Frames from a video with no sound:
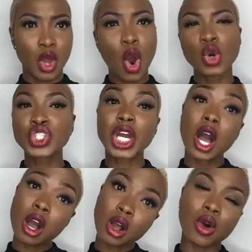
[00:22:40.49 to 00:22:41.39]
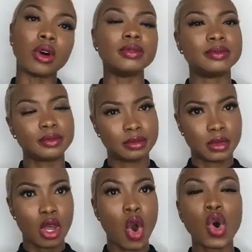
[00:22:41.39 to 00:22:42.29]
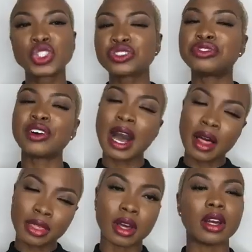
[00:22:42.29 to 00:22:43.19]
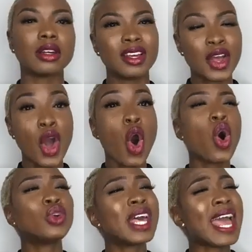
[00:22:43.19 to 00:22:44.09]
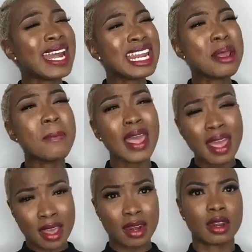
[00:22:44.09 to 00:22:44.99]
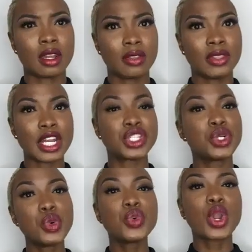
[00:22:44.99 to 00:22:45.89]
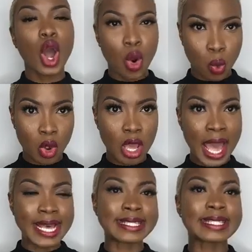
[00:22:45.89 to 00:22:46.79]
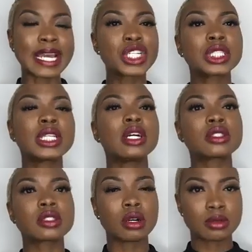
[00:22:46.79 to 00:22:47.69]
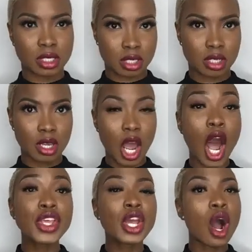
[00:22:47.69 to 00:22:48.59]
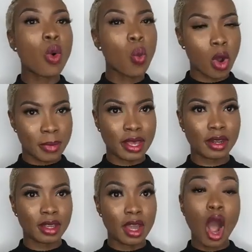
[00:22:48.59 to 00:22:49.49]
hold your uncle, hold your father, hold any man that you know has sexually assaulted a young woman,